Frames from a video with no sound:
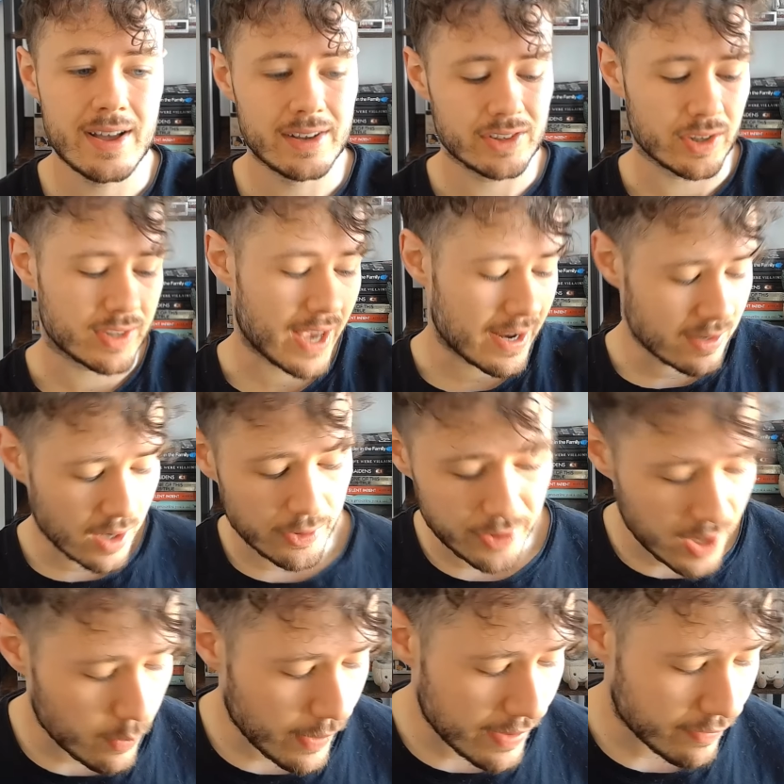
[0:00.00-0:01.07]
So take
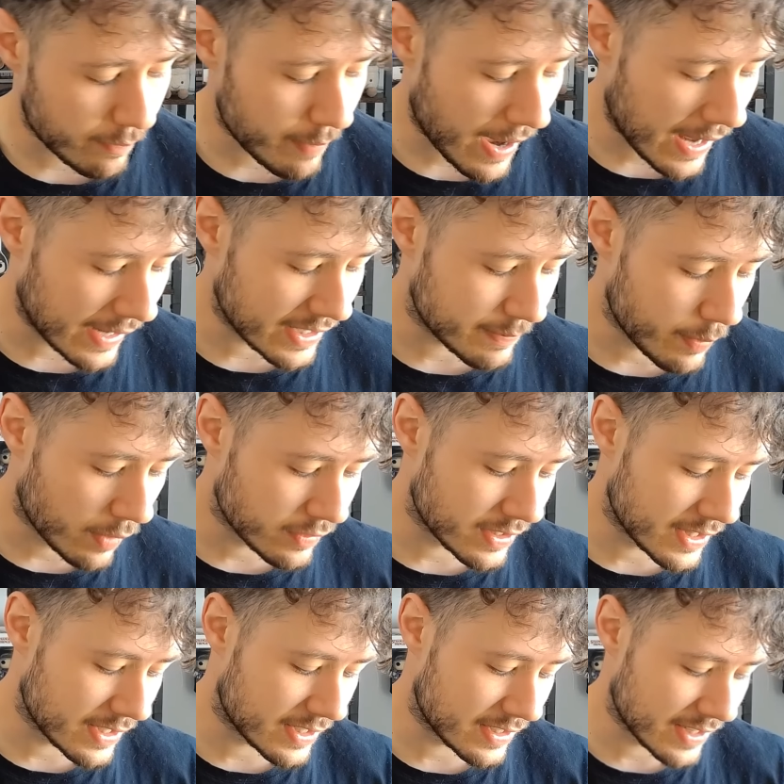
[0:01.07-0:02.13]
nothing away from Palace, but obviously
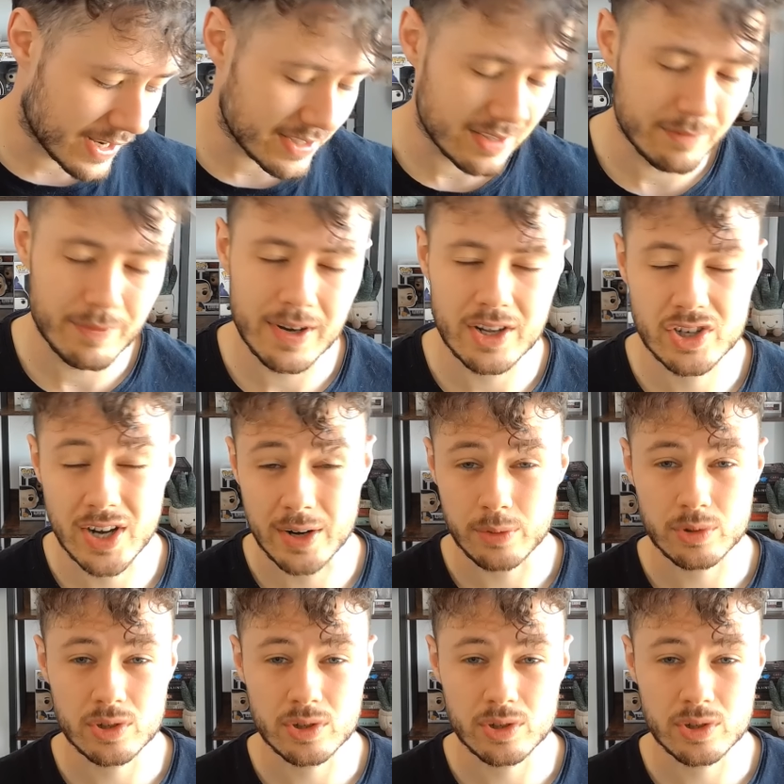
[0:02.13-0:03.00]
this is an Aston Villa channel,